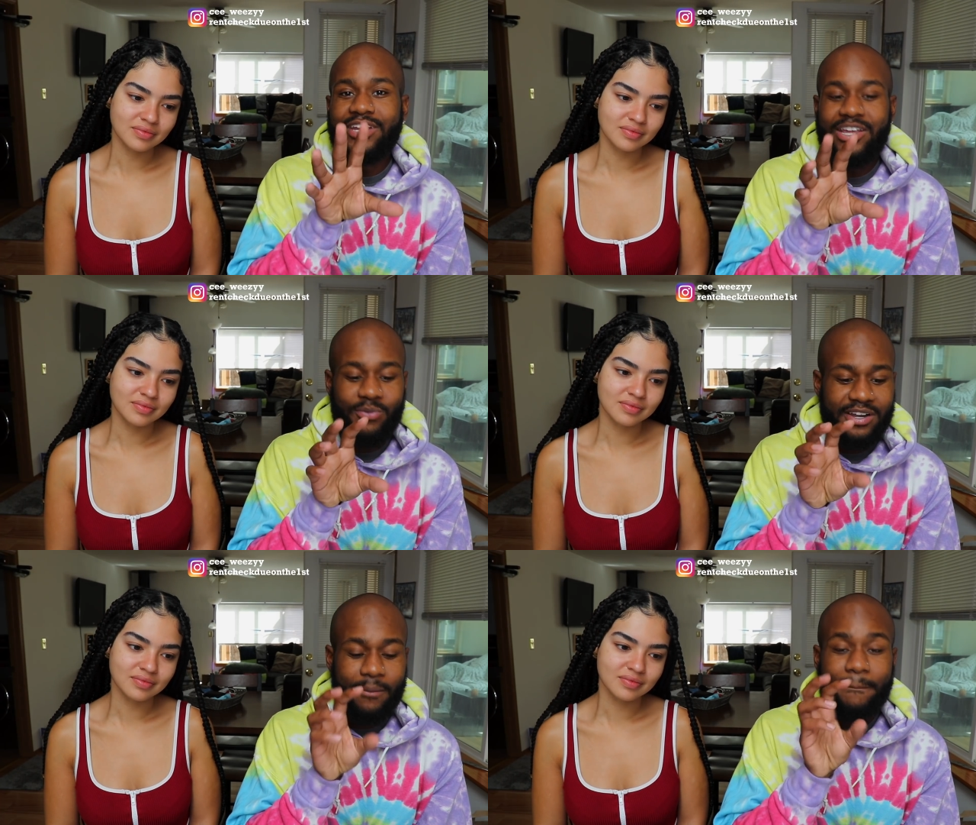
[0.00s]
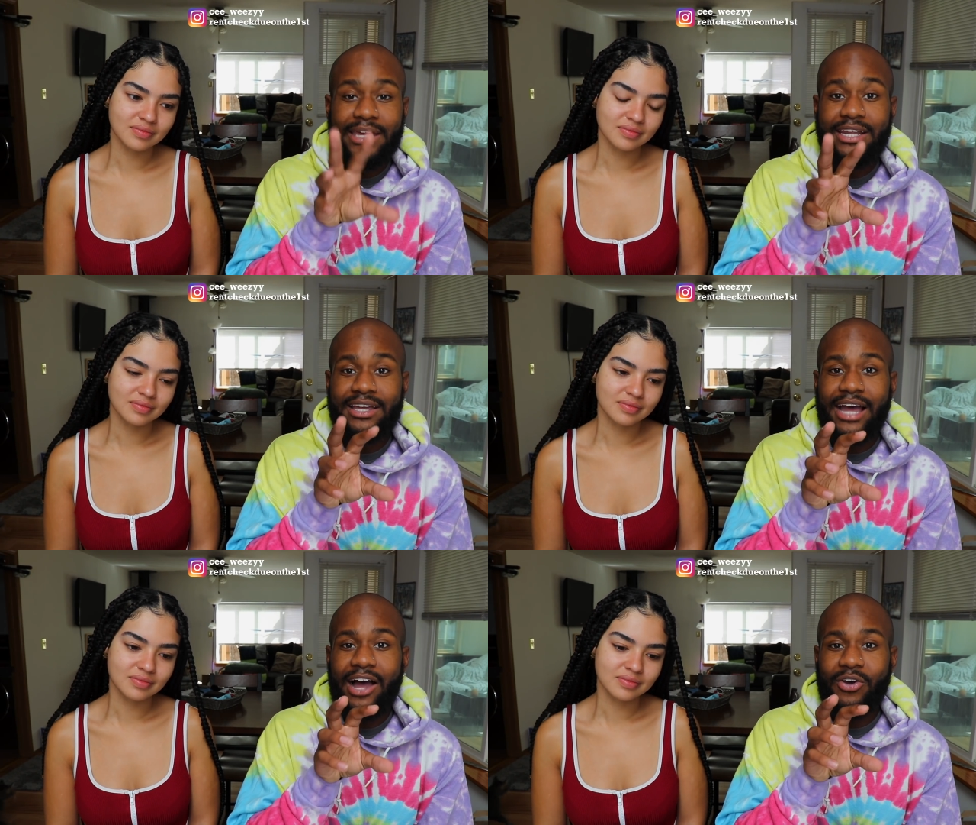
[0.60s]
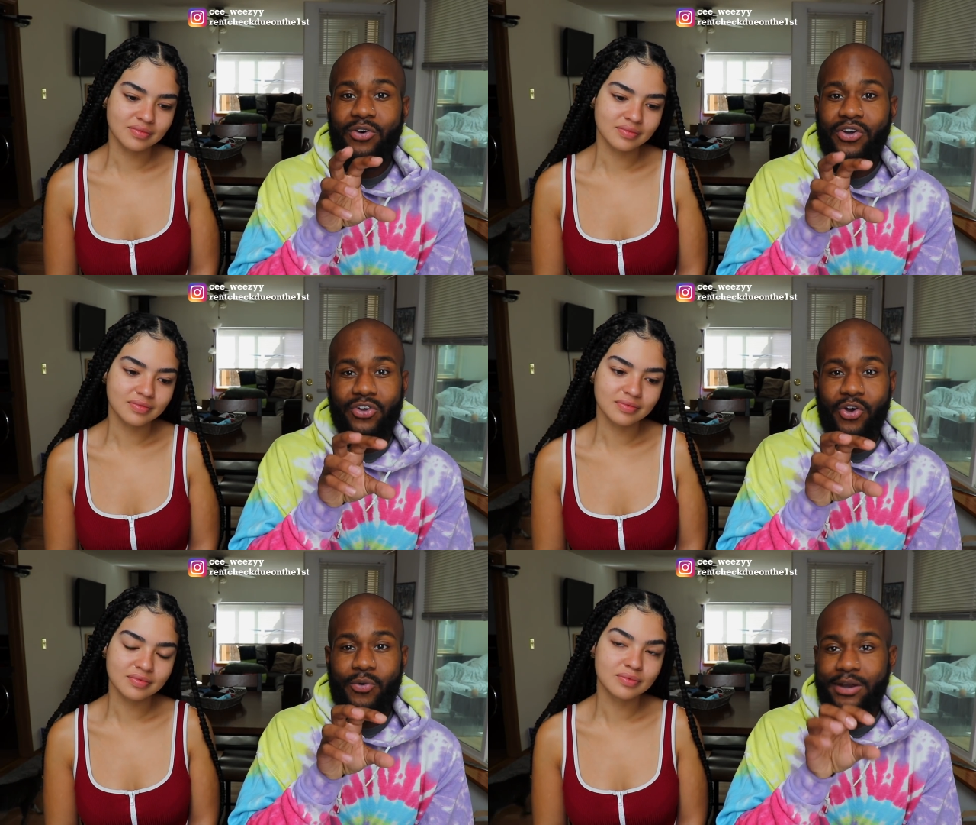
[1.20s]
Speaker 1: in what the media got
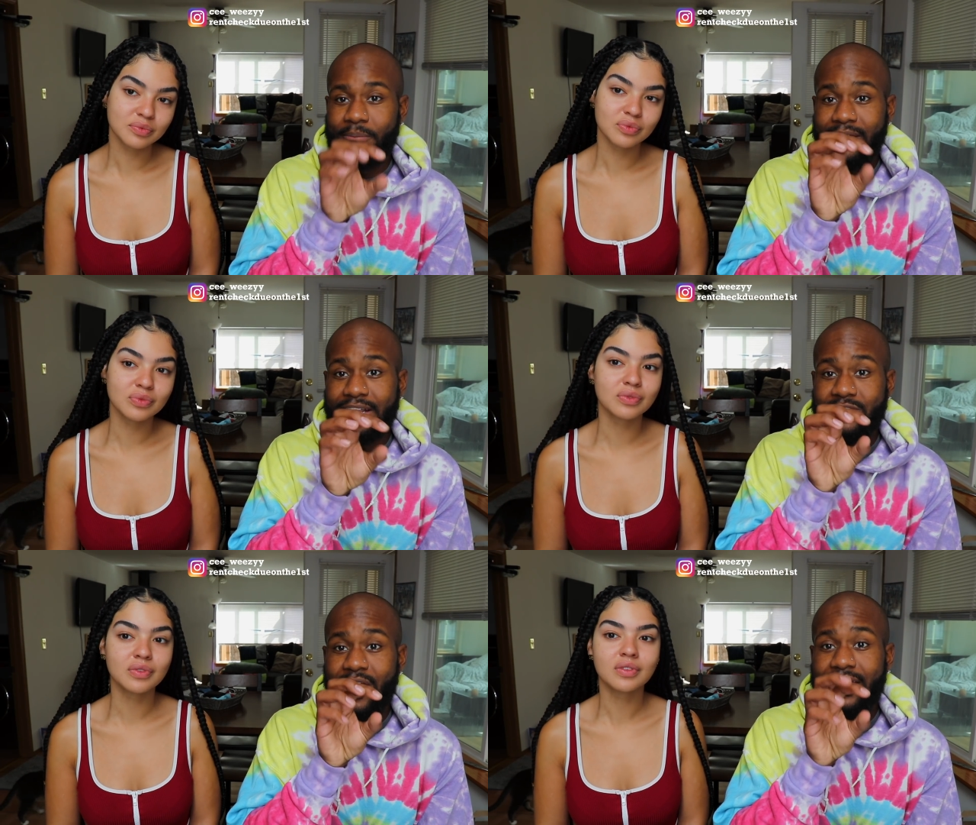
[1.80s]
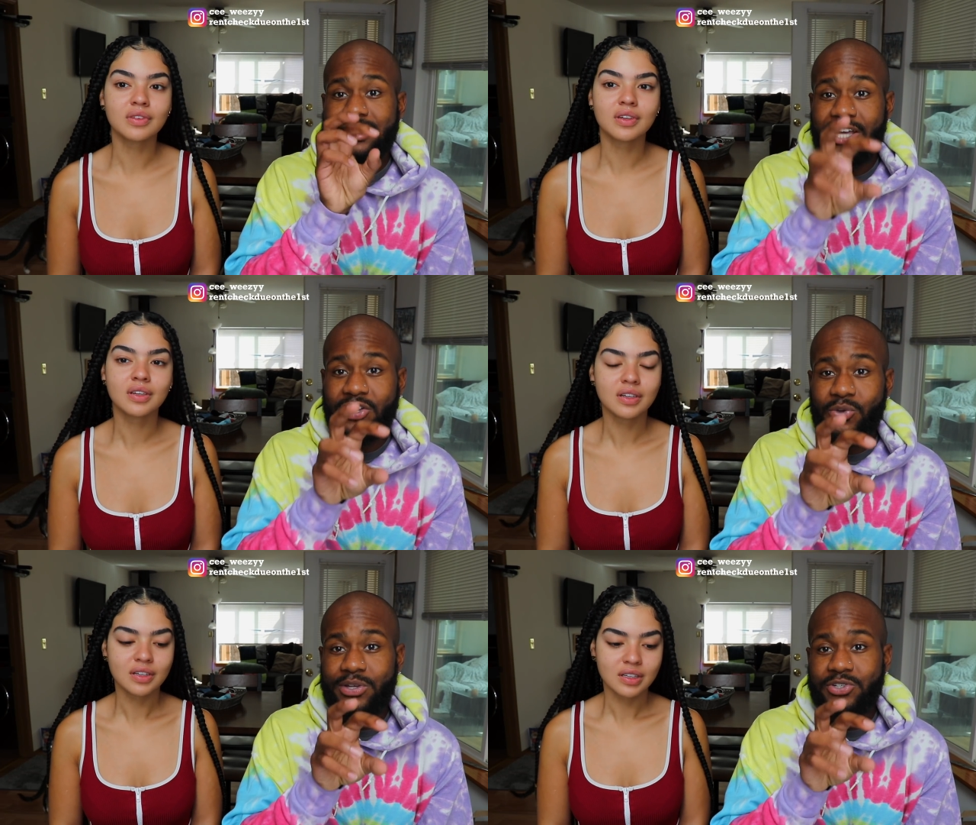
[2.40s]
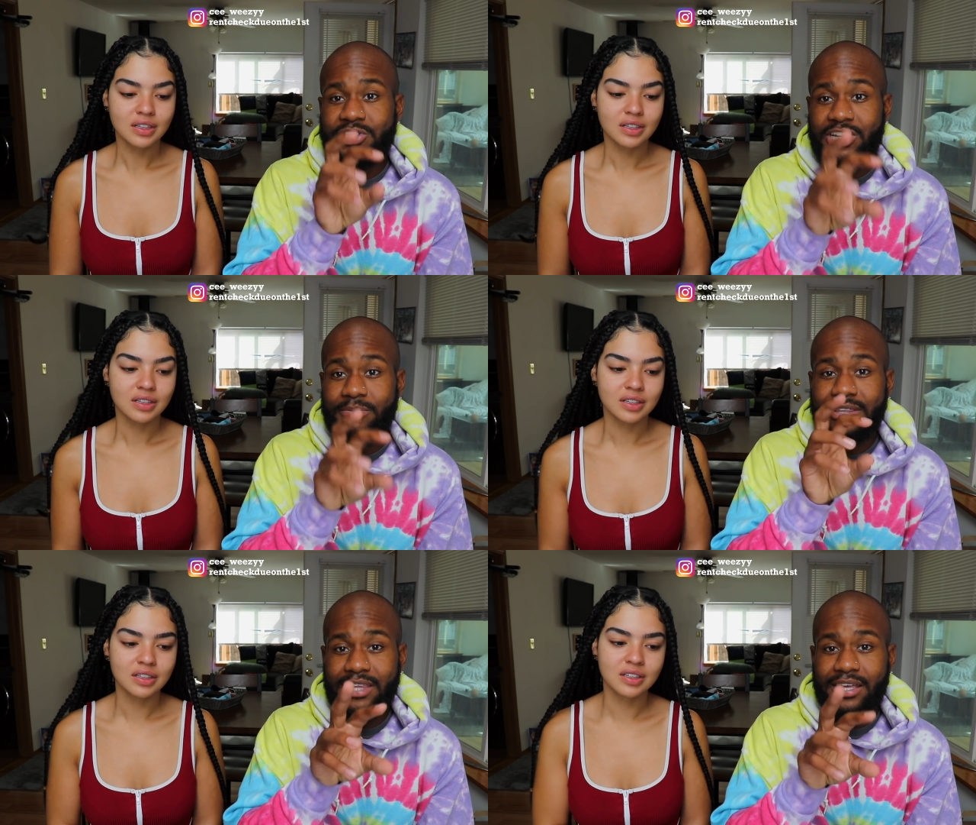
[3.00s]
going on, where the media try to tell you what you
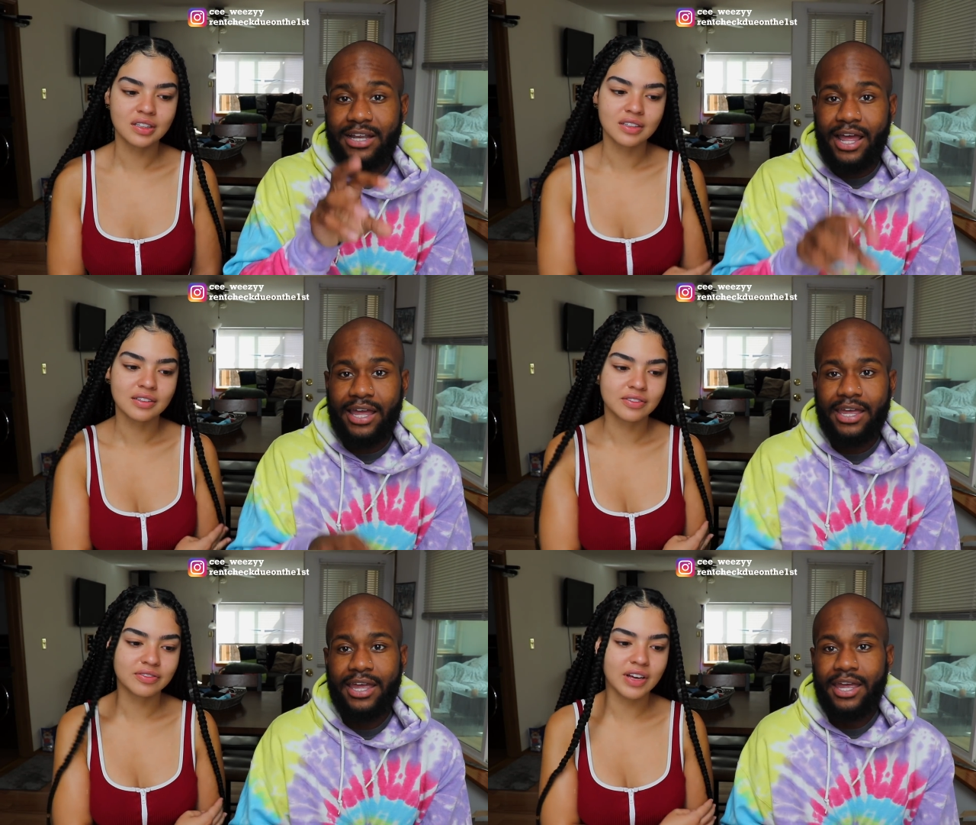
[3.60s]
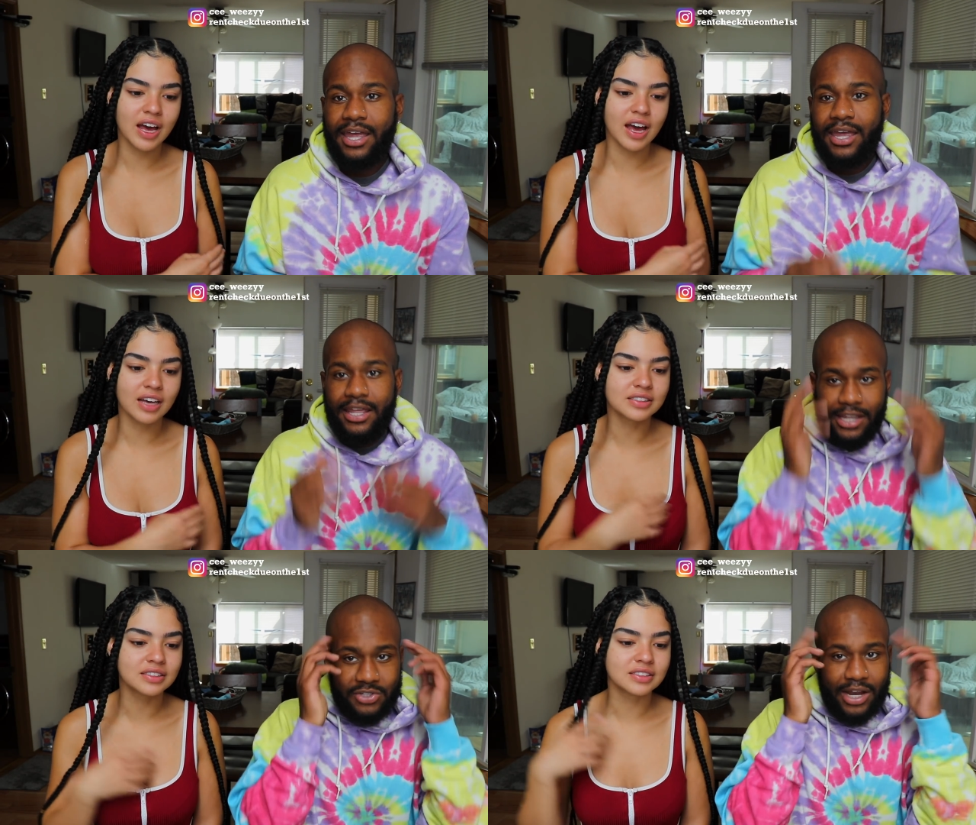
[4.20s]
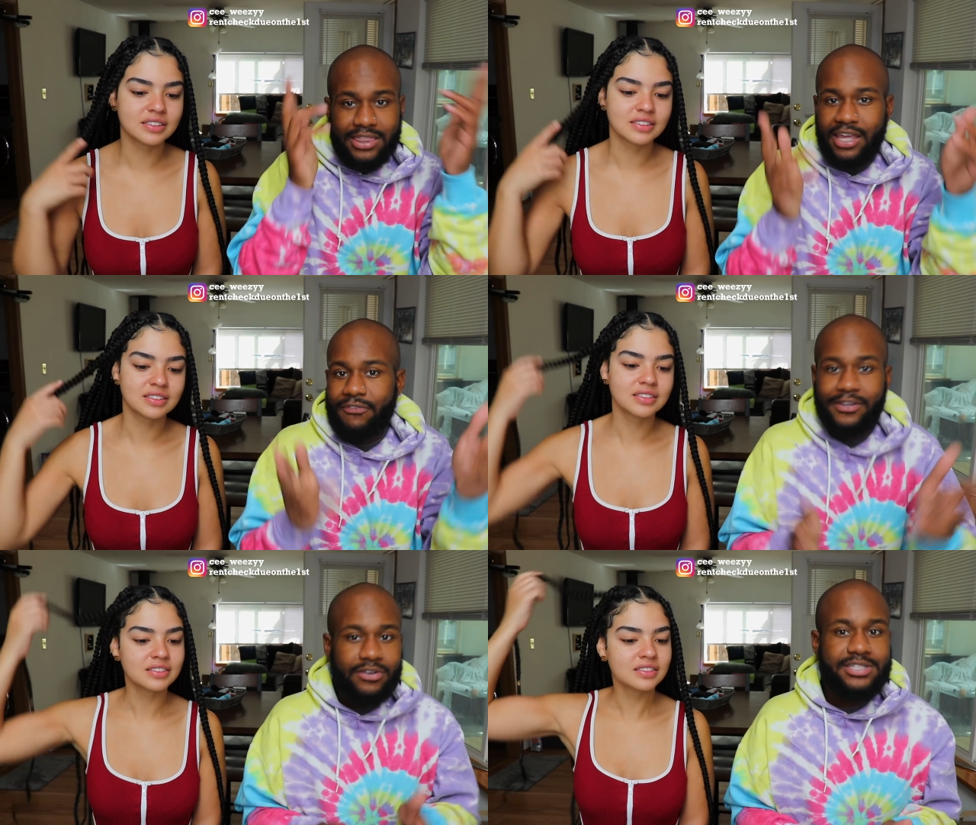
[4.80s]
should be thinking like. did That you're not
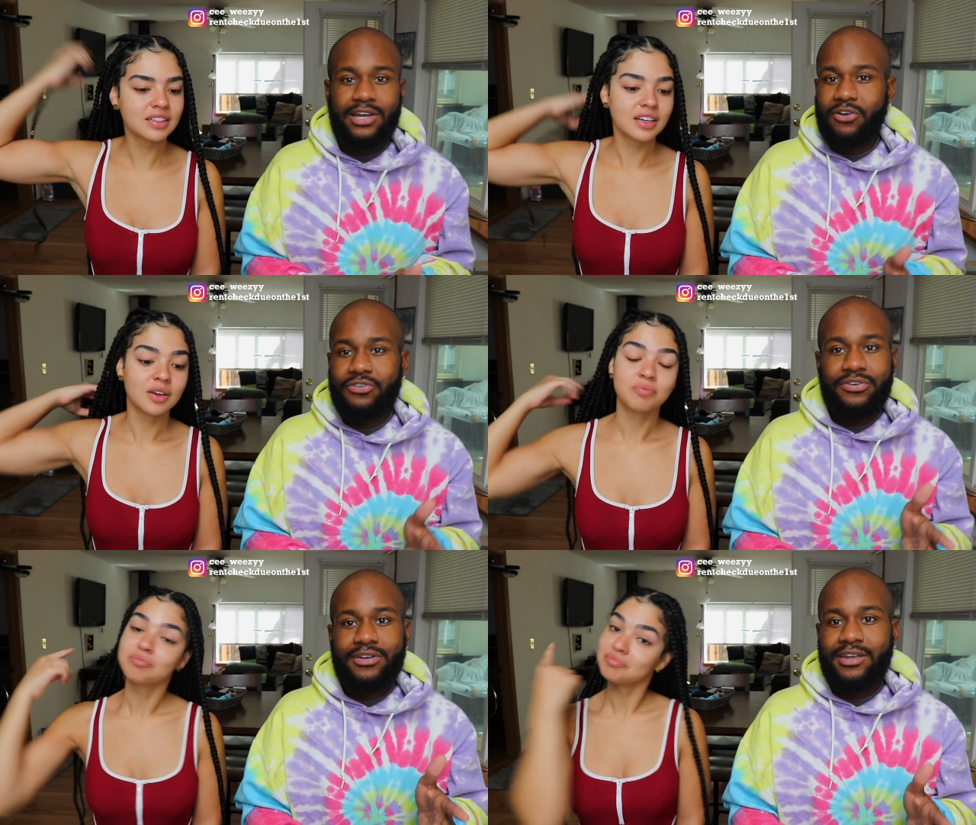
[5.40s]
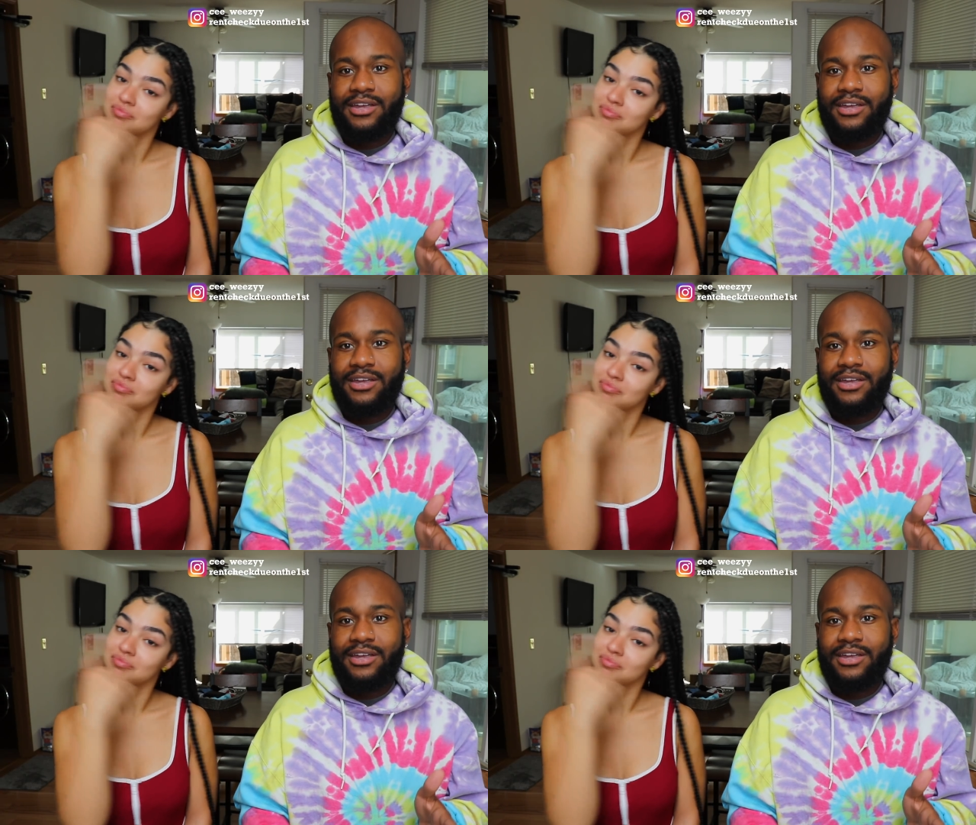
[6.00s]
thinking for yourself.